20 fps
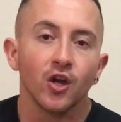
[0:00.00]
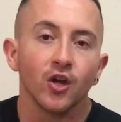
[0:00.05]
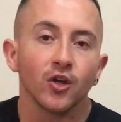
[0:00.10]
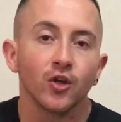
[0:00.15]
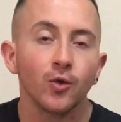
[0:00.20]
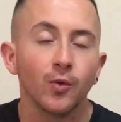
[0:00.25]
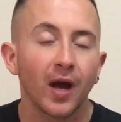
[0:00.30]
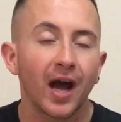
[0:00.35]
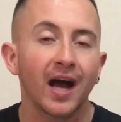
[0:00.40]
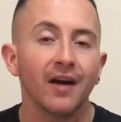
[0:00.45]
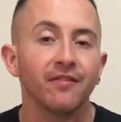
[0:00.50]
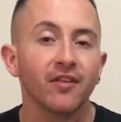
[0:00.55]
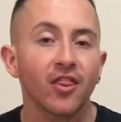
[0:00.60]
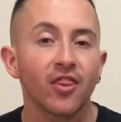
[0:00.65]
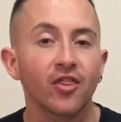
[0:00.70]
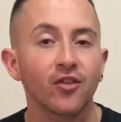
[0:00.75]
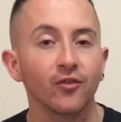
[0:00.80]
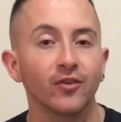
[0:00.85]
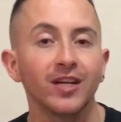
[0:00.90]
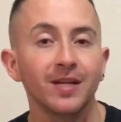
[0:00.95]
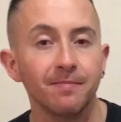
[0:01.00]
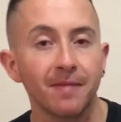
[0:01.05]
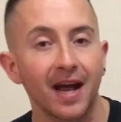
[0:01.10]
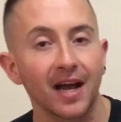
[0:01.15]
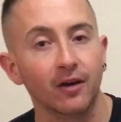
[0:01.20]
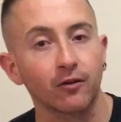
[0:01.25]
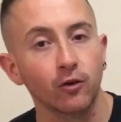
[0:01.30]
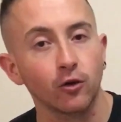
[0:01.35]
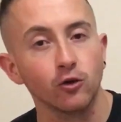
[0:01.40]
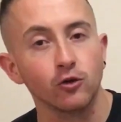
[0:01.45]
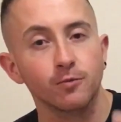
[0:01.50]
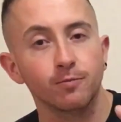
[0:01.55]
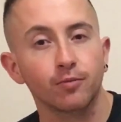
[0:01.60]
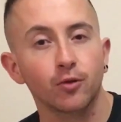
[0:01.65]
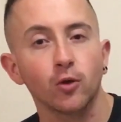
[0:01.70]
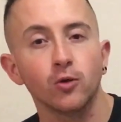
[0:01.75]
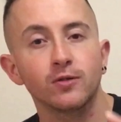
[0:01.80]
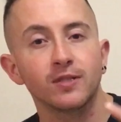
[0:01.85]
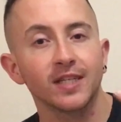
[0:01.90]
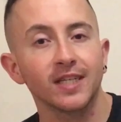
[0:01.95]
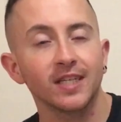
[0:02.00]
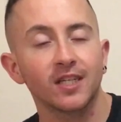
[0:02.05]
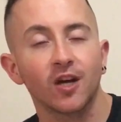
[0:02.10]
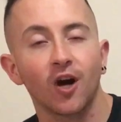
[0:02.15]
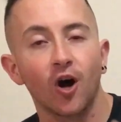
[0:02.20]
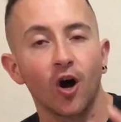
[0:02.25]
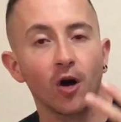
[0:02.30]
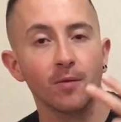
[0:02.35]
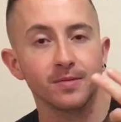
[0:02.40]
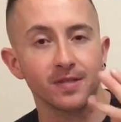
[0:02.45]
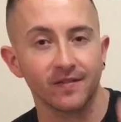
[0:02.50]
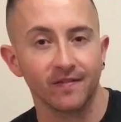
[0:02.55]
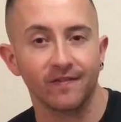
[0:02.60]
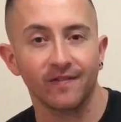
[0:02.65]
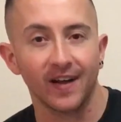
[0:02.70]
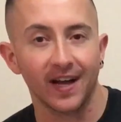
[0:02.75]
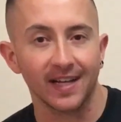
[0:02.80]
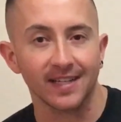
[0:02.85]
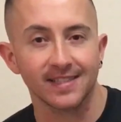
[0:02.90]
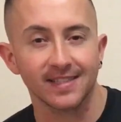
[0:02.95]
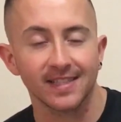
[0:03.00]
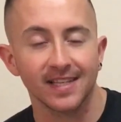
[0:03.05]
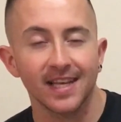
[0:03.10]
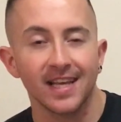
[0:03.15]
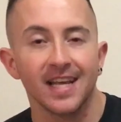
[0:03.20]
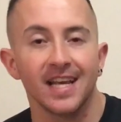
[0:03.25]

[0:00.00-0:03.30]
You have 3 macros: protein, carbs, and fats.